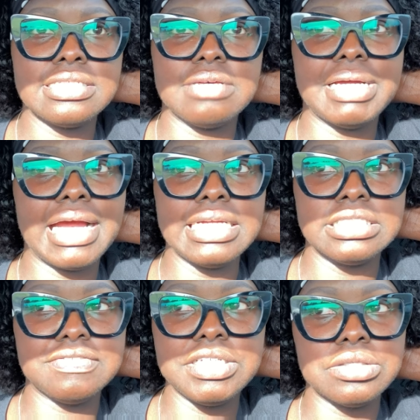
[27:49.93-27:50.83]
Because I'm like, I can
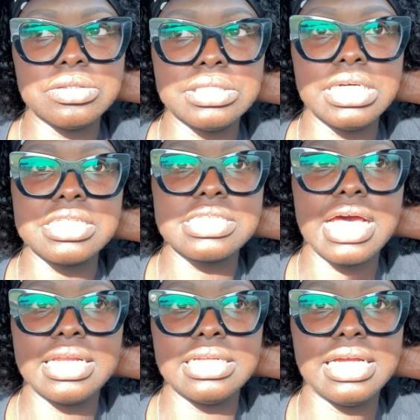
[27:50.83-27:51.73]
just feed her on the other
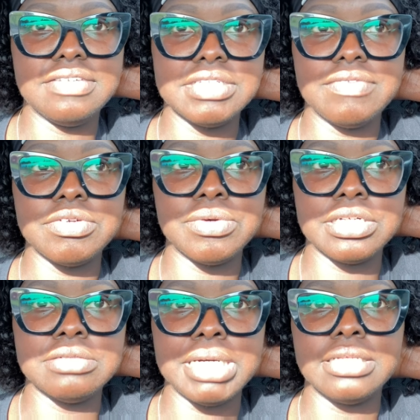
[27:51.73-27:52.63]
side and not even have to
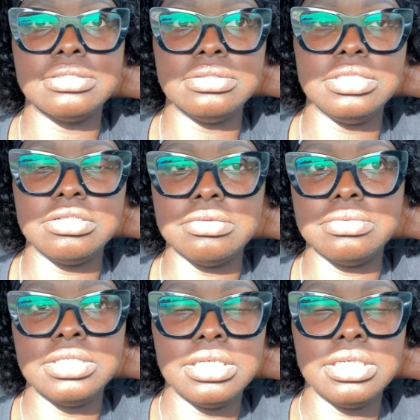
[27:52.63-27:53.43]
worry about, you know, the